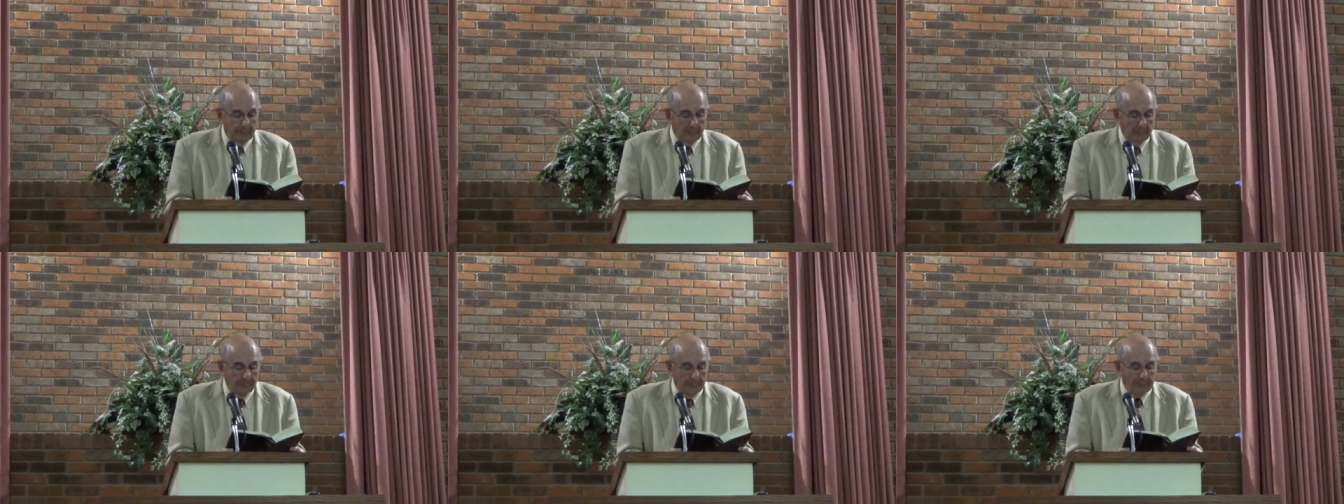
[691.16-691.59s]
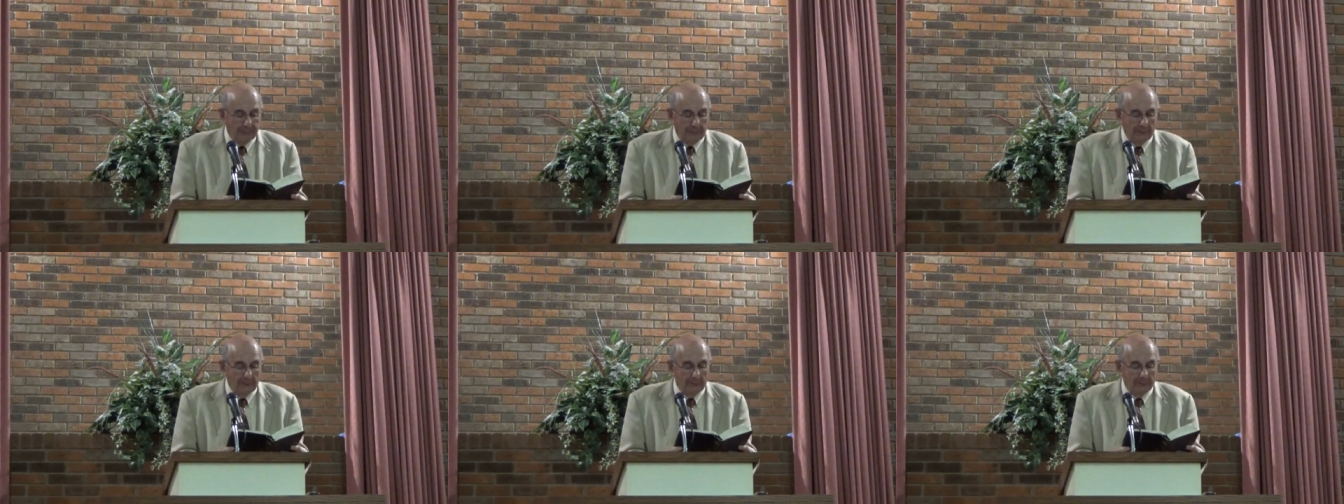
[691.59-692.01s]
But as
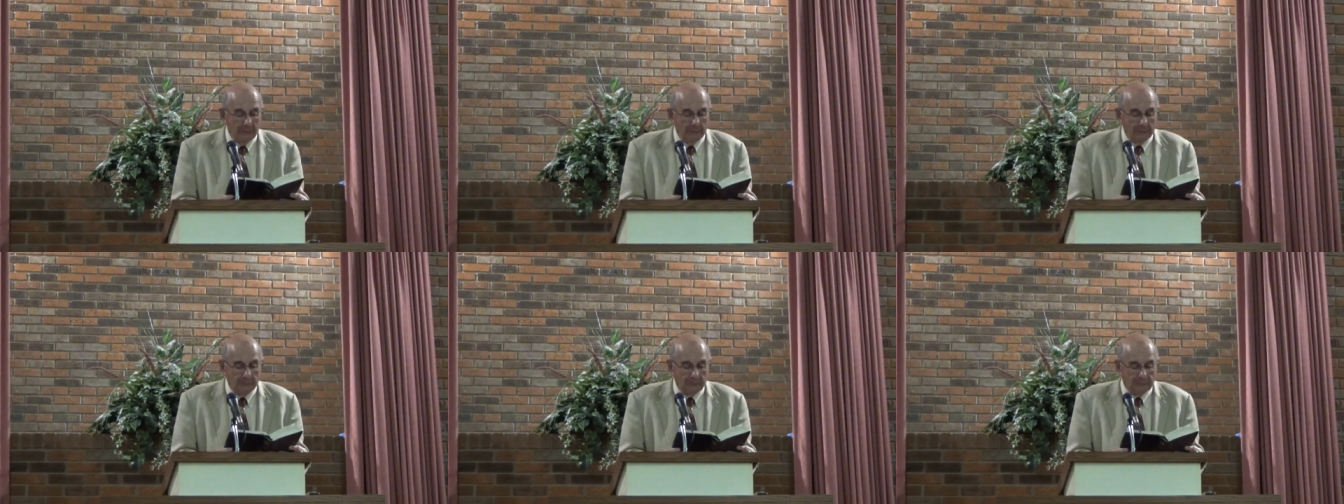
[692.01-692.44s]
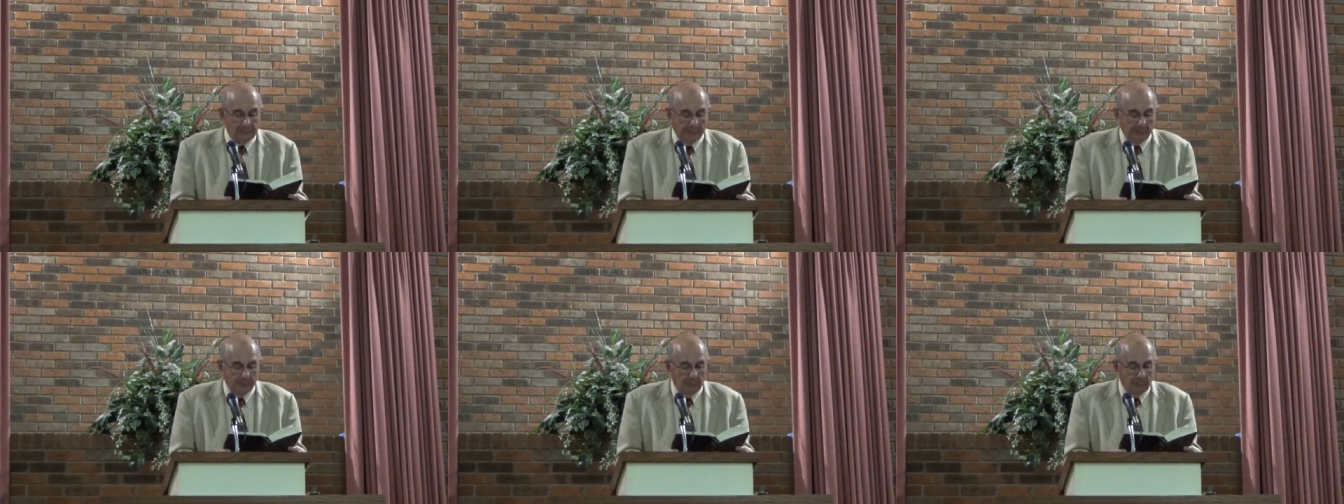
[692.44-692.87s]
they
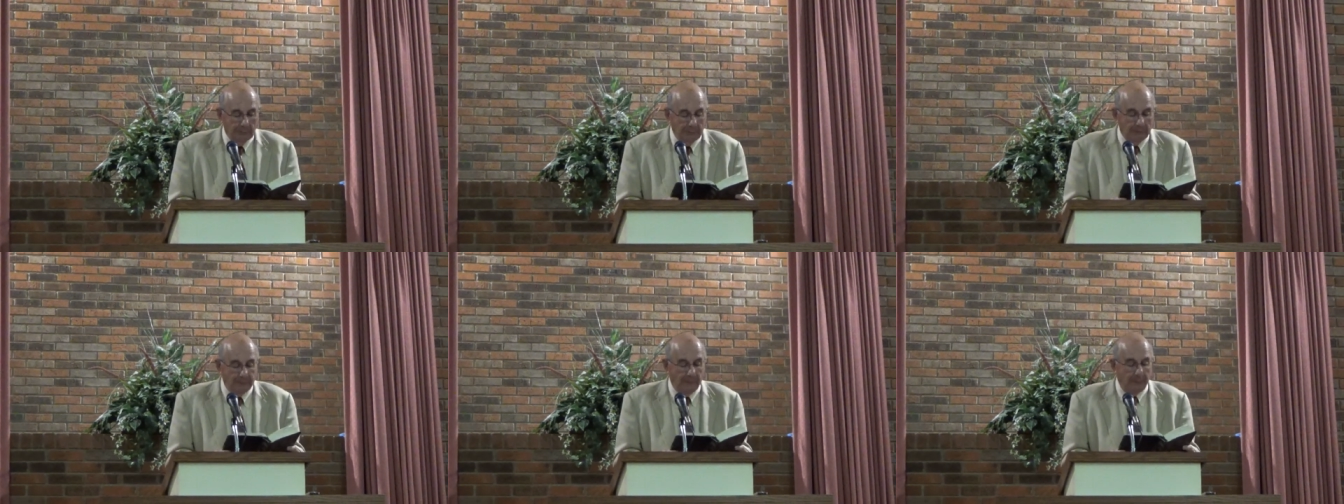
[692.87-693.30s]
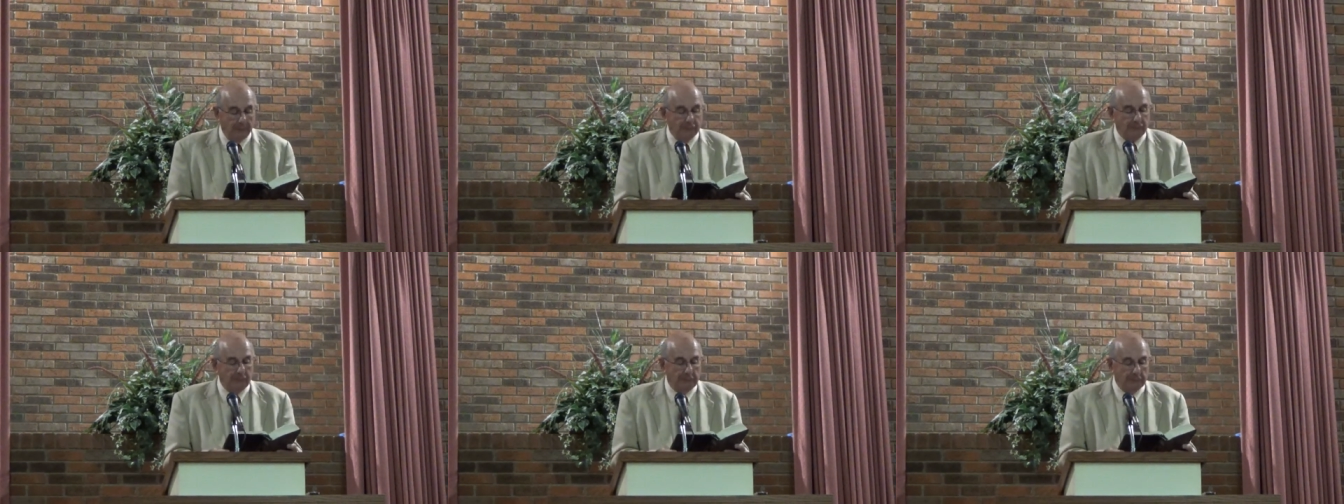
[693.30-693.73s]
sailed, he fell
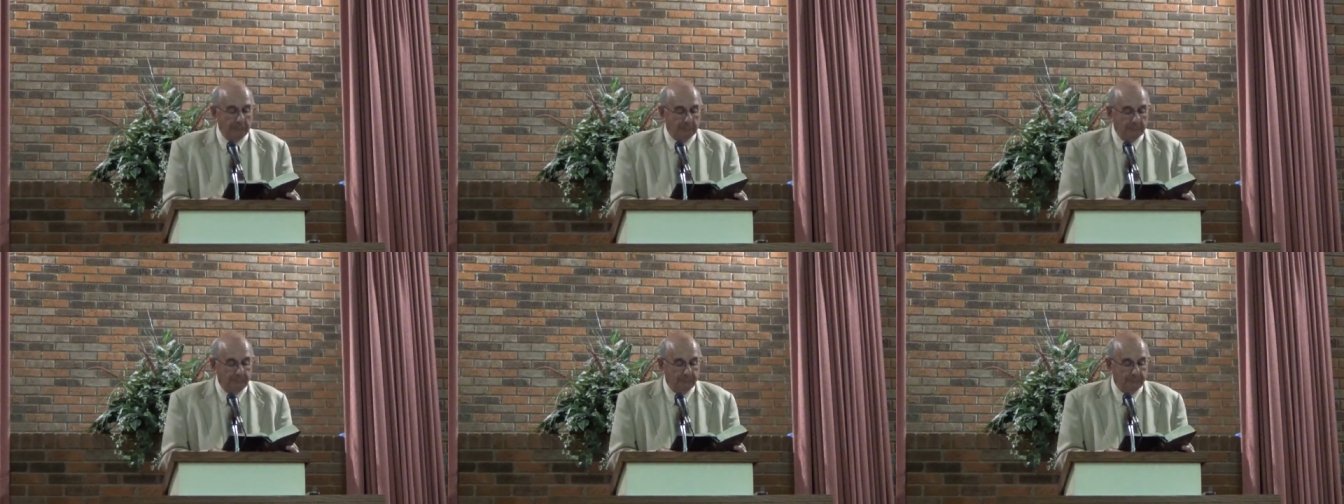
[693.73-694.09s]
asleep.